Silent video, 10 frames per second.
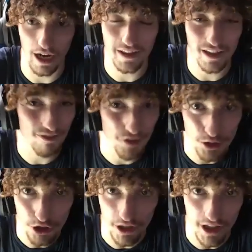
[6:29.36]
I think
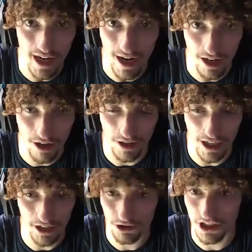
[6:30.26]
future in the now.
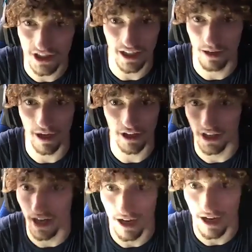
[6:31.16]
I don't just think about the
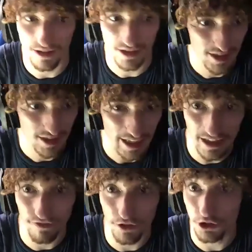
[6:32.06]
now. I
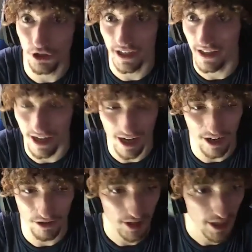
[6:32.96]
think future and the
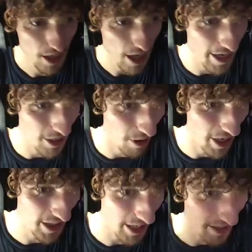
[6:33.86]
now.
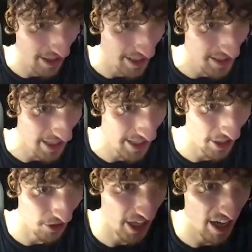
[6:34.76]
Anyway, then it says
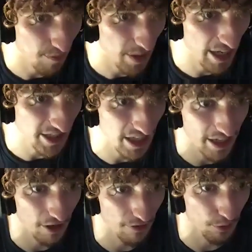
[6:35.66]
here, the FBI is
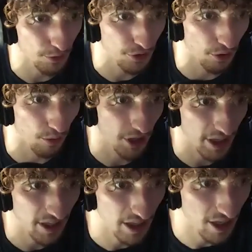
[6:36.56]
knocking at your front door. What
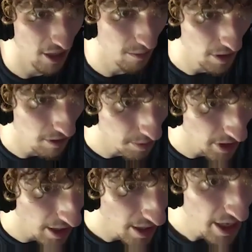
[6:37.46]
can they come? Blah, blah, blah.